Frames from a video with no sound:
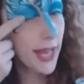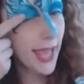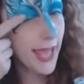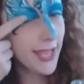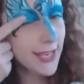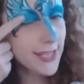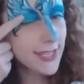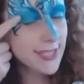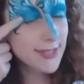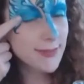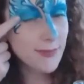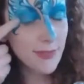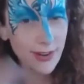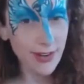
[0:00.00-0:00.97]
can add
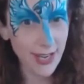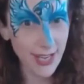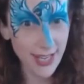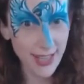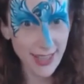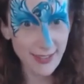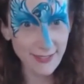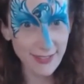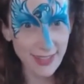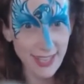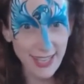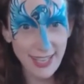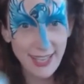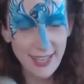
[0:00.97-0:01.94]
some very
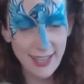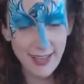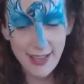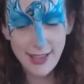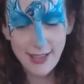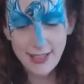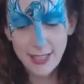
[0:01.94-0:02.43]
lovely